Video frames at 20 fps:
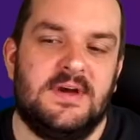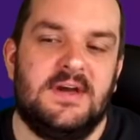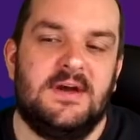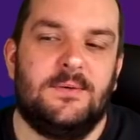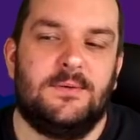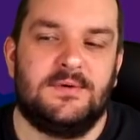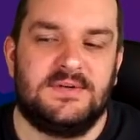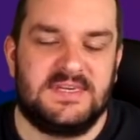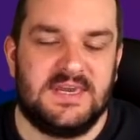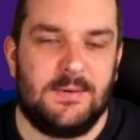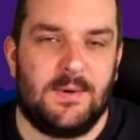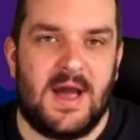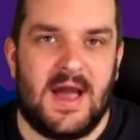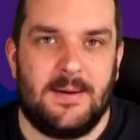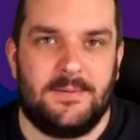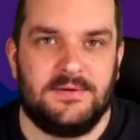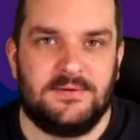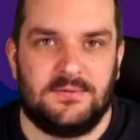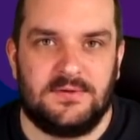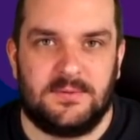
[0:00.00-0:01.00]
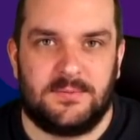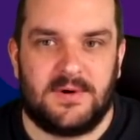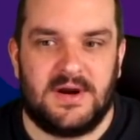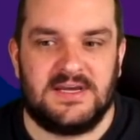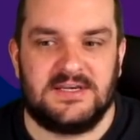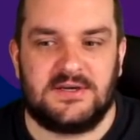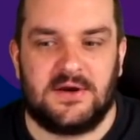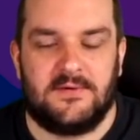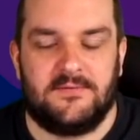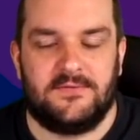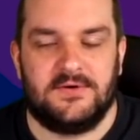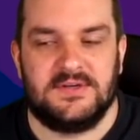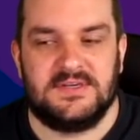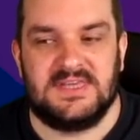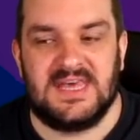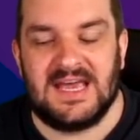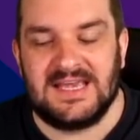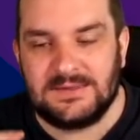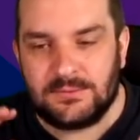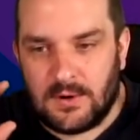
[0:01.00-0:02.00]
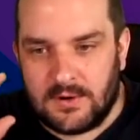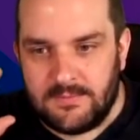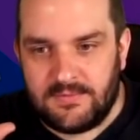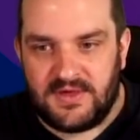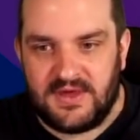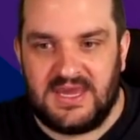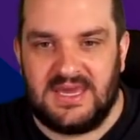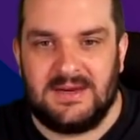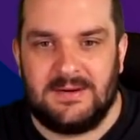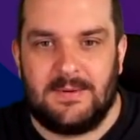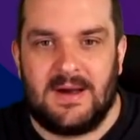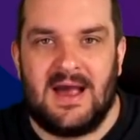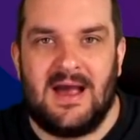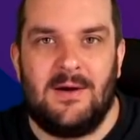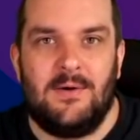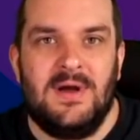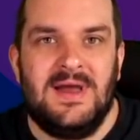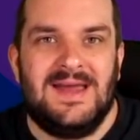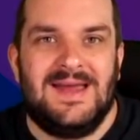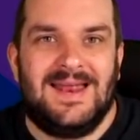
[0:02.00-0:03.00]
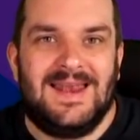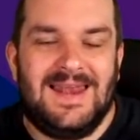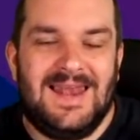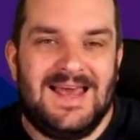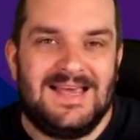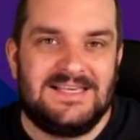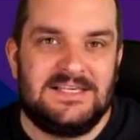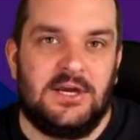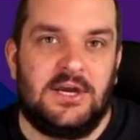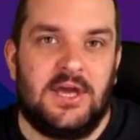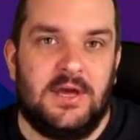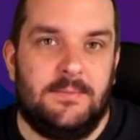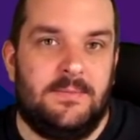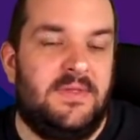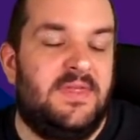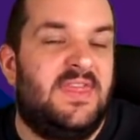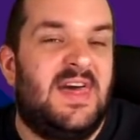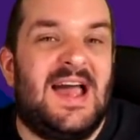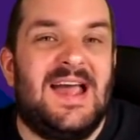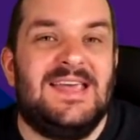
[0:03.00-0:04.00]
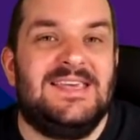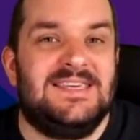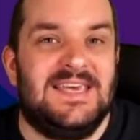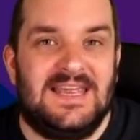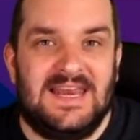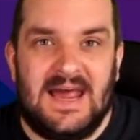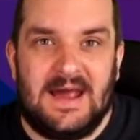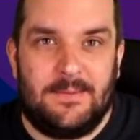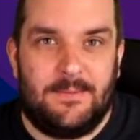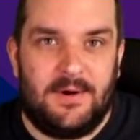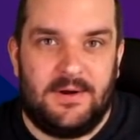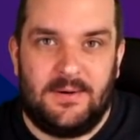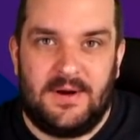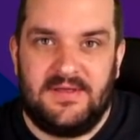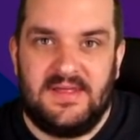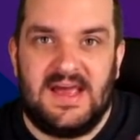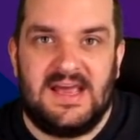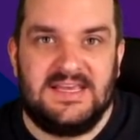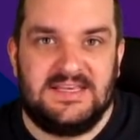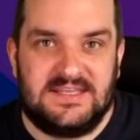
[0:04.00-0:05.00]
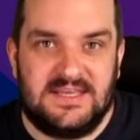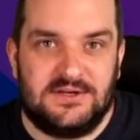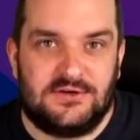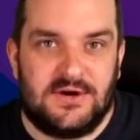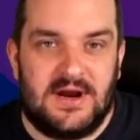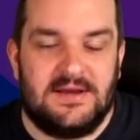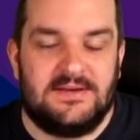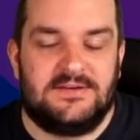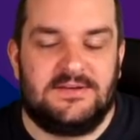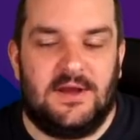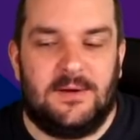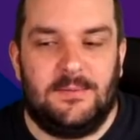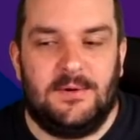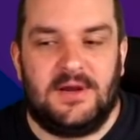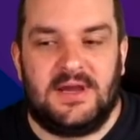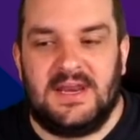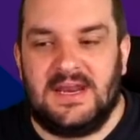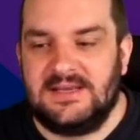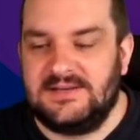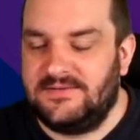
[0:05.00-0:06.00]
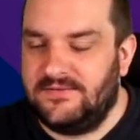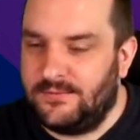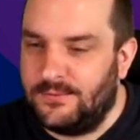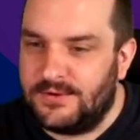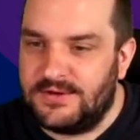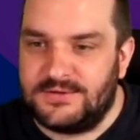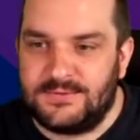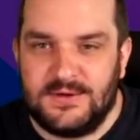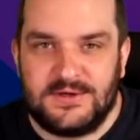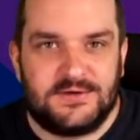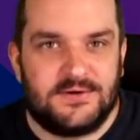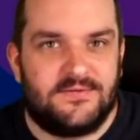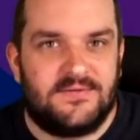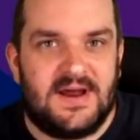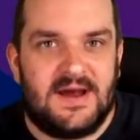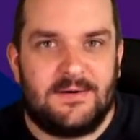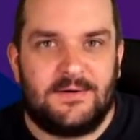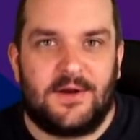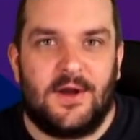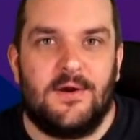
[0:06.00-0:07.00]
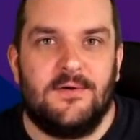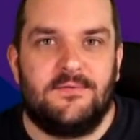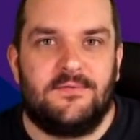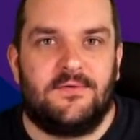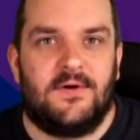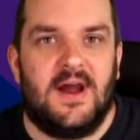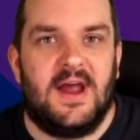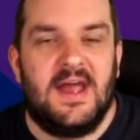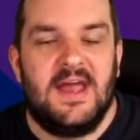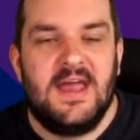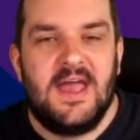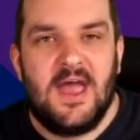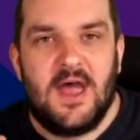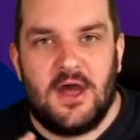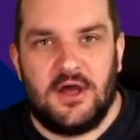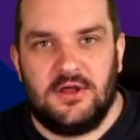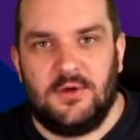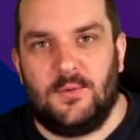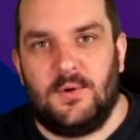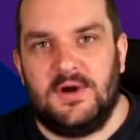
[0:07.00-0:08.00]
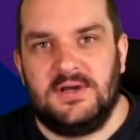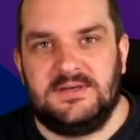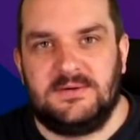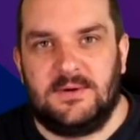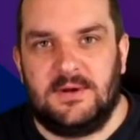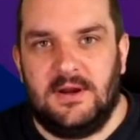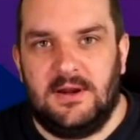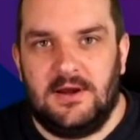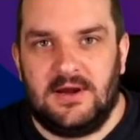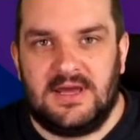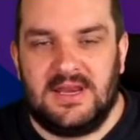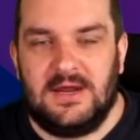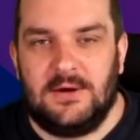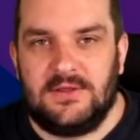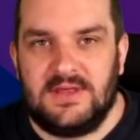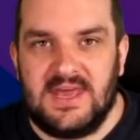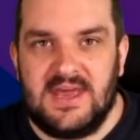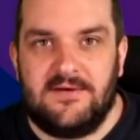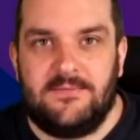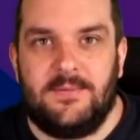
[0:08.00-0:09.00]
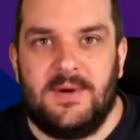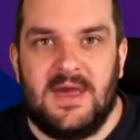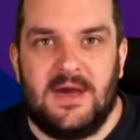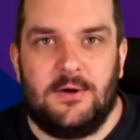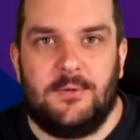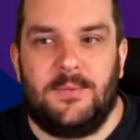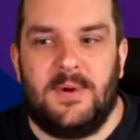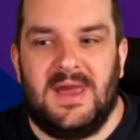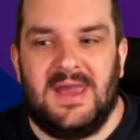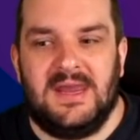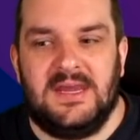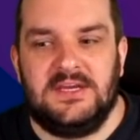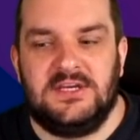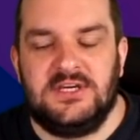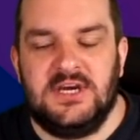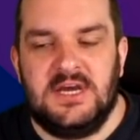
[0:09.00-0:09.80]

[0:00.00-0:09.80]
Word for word: we'll see what happens with the press conference. That's what I'm thinking about. Let's look at, but that is it now, by the way. That is the transfer that I'm looking at. So if you want to switch off now, go for it. Otherwise, I'm going to look at it on the FPL page